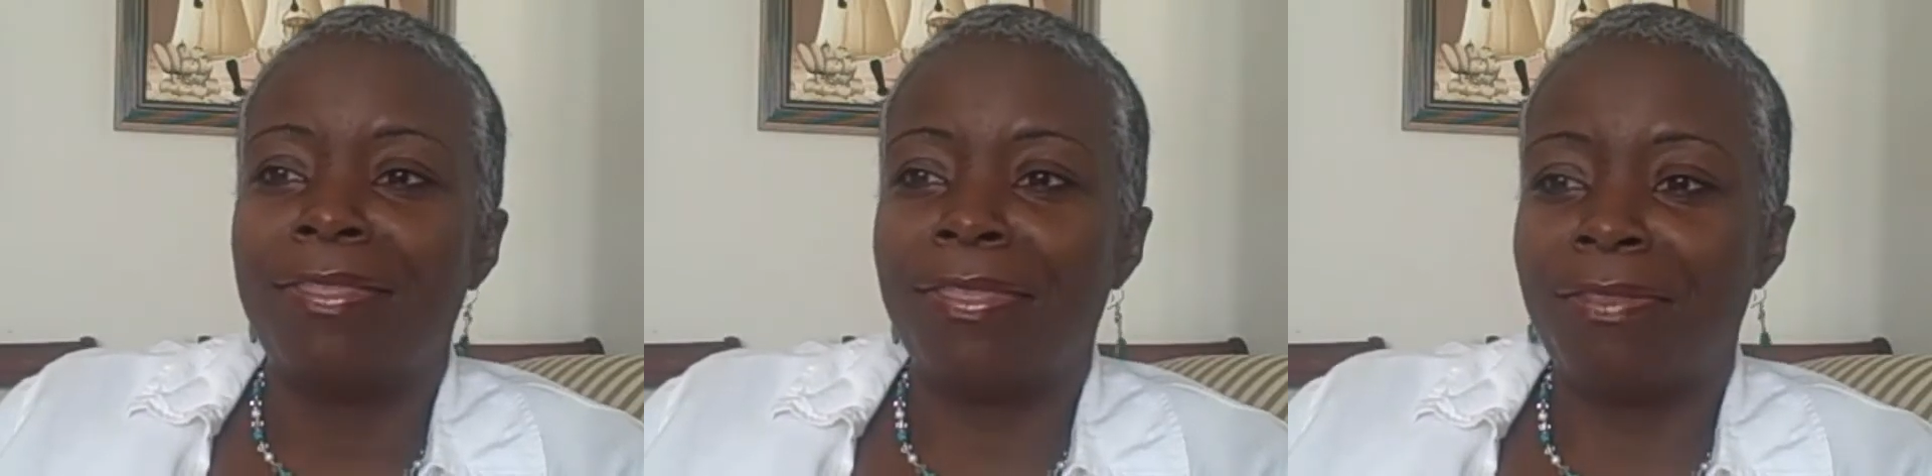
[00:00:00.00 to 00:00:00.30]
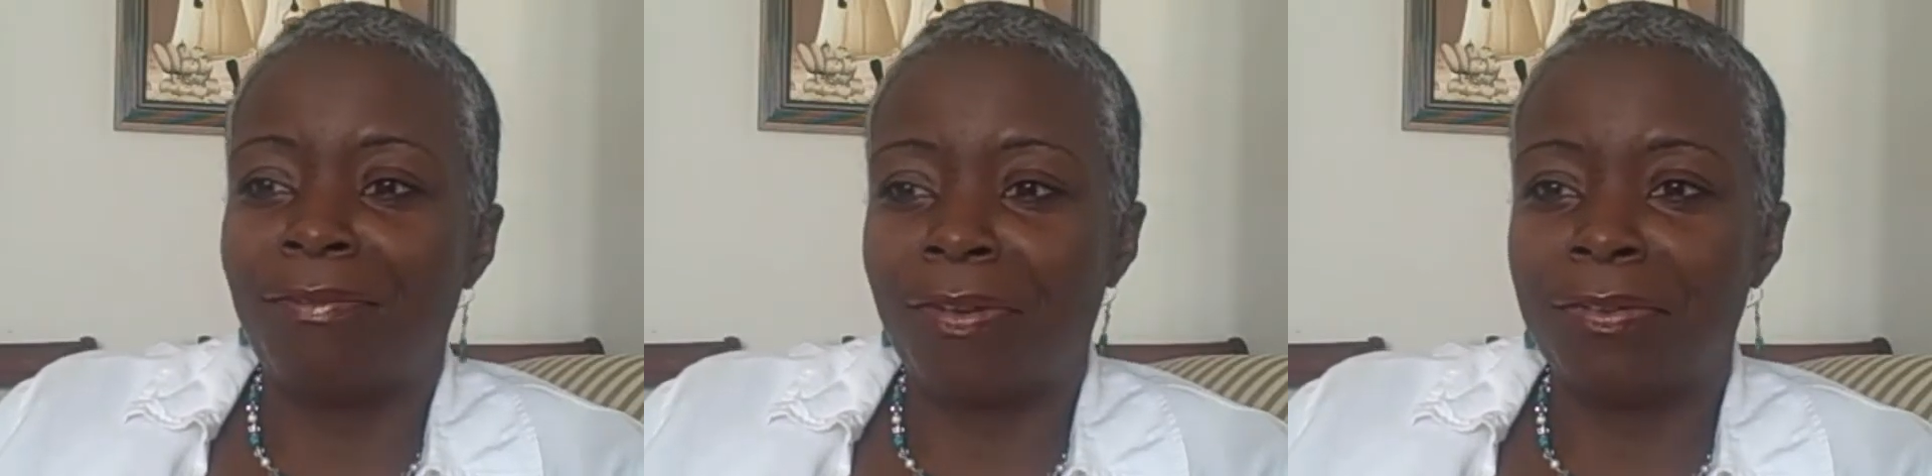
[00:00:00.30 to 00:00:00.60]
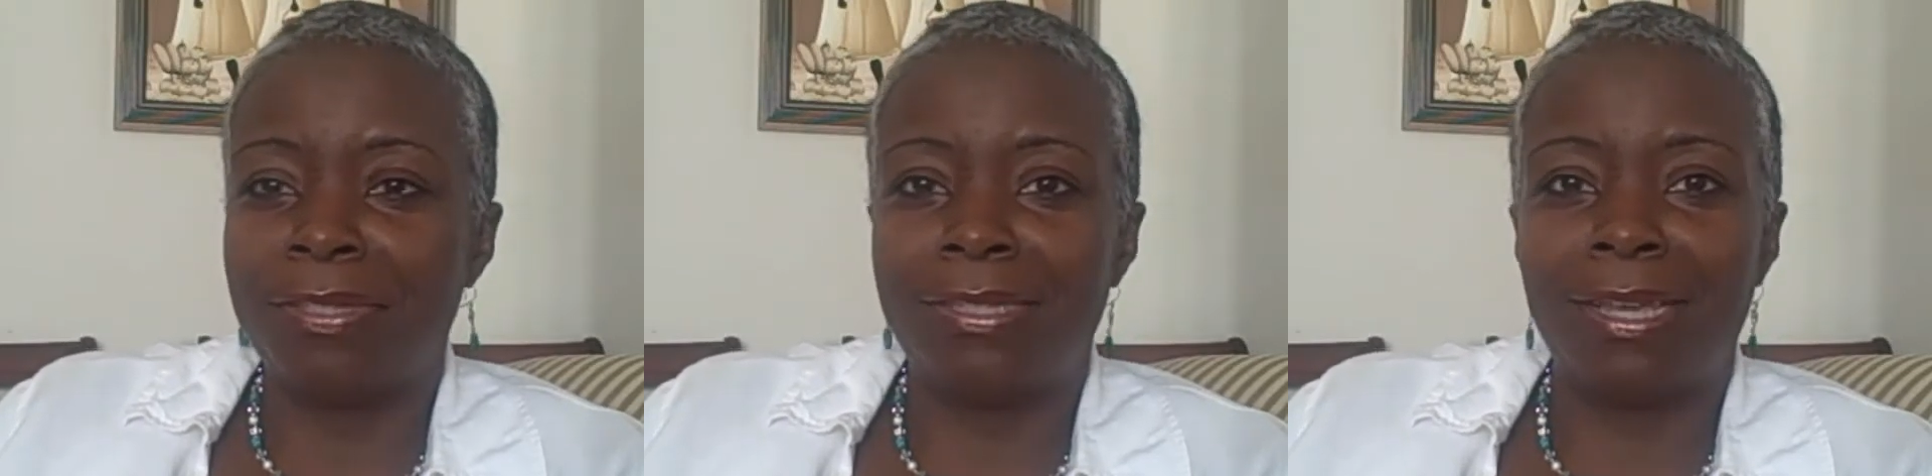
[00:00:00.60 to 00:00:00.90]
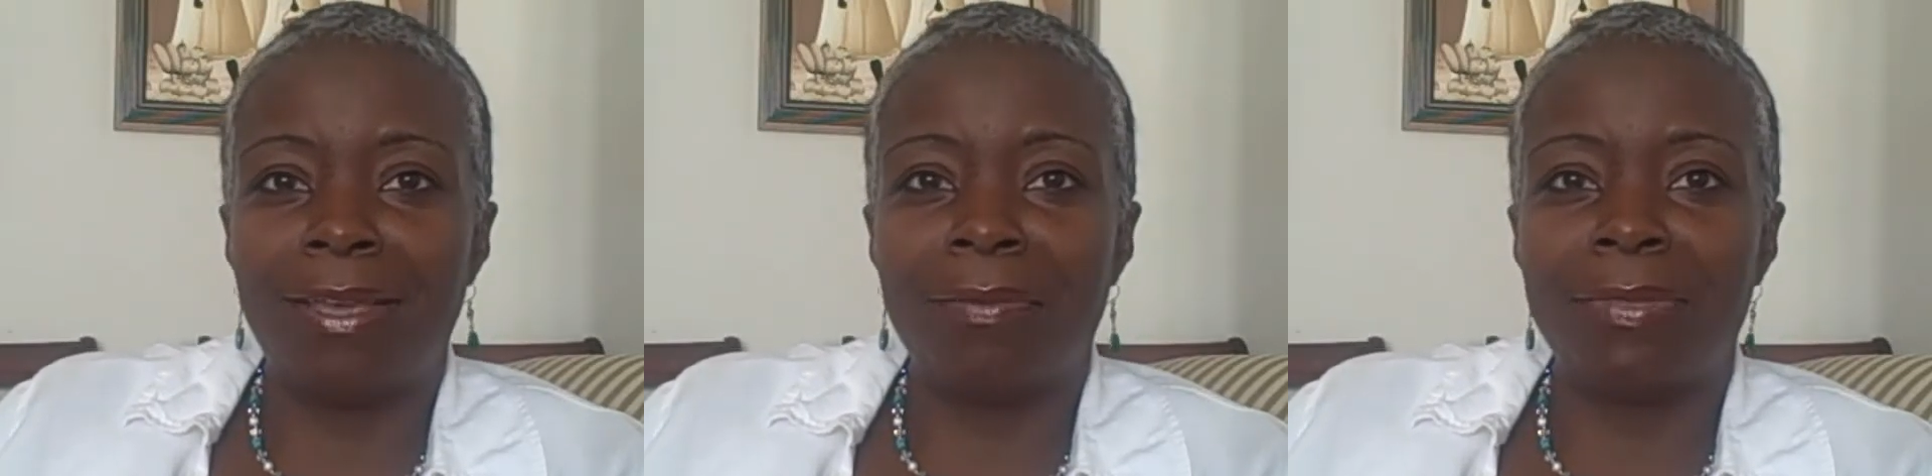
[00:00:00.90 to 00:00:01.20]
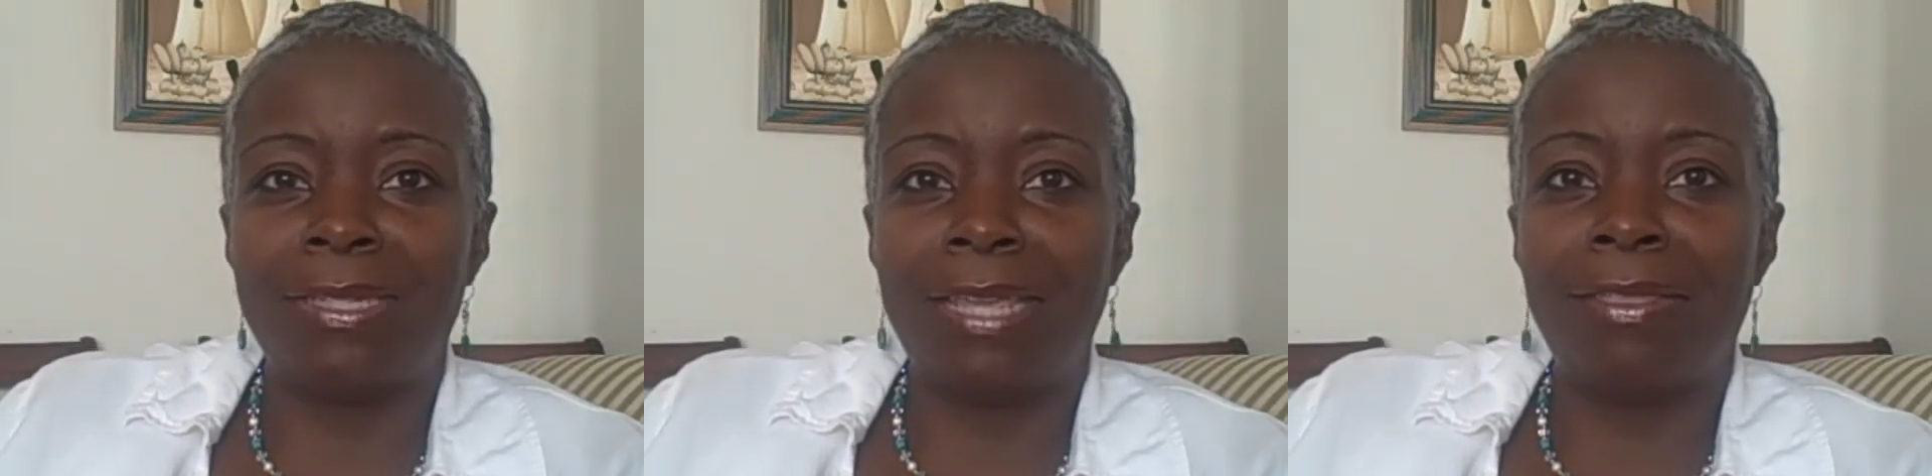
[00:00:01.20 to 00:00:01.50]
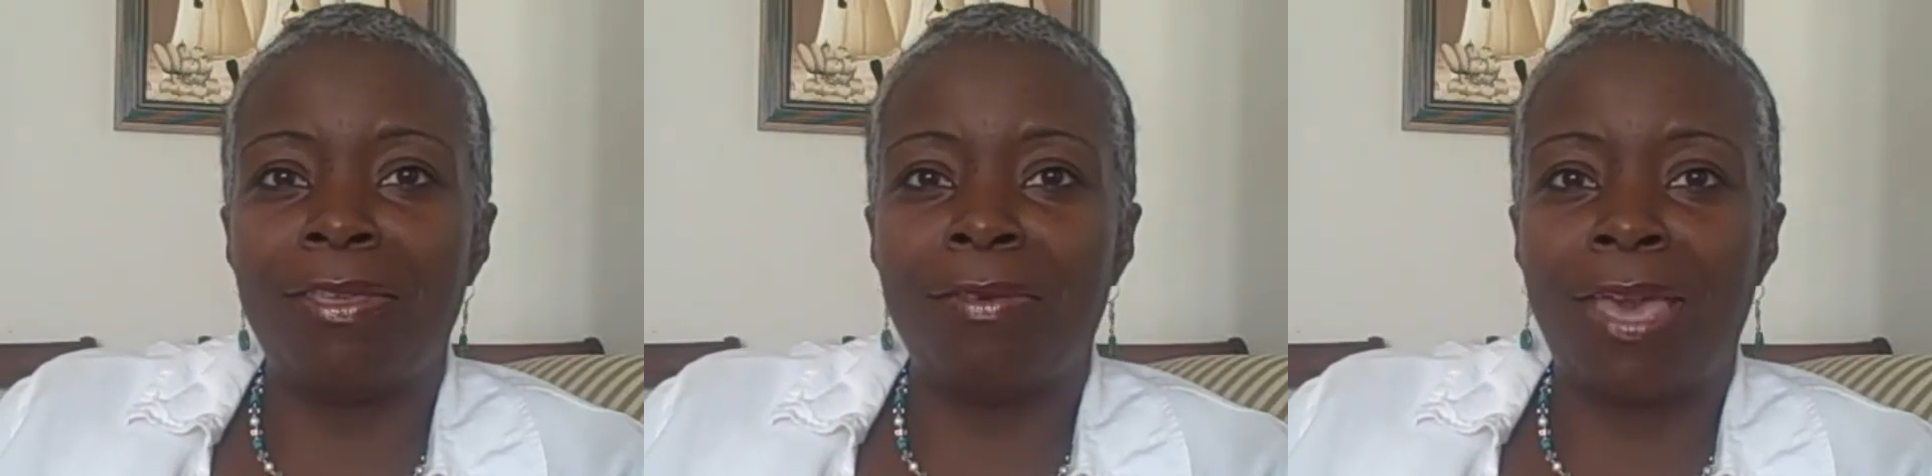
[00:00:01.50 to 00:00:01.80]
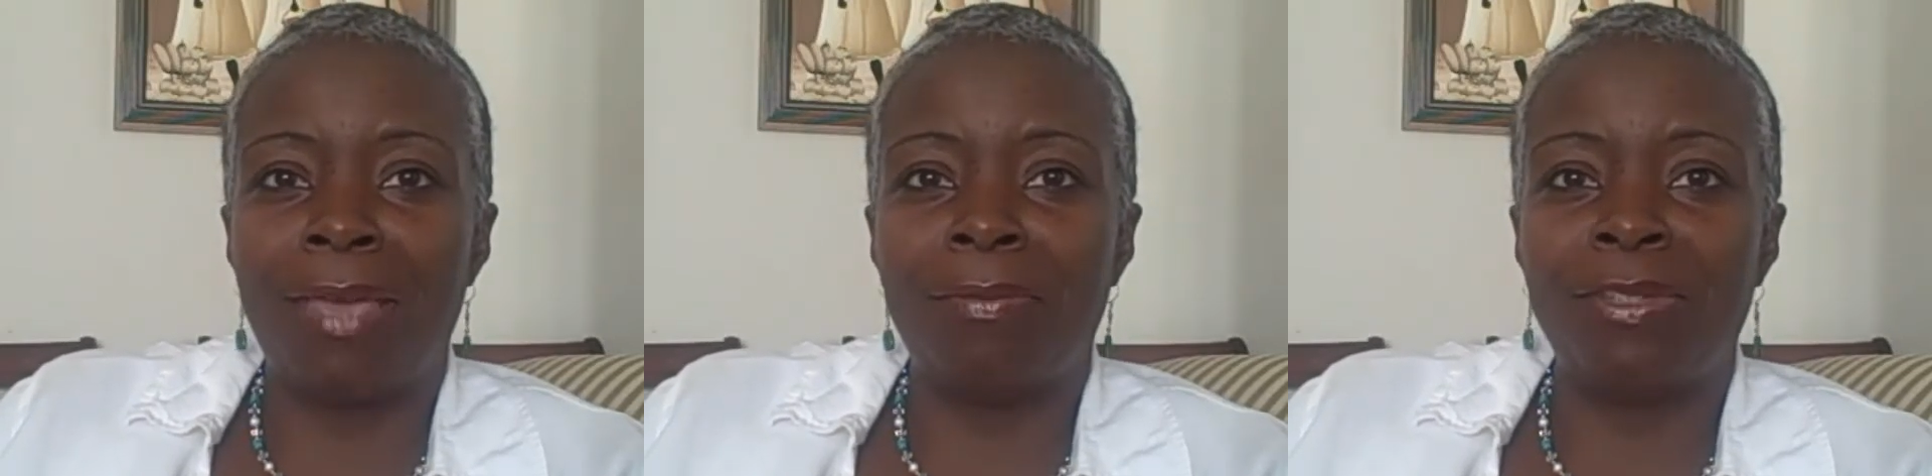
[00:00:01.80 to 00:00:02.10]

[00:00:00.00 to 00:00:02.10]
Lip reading: then the first state that you came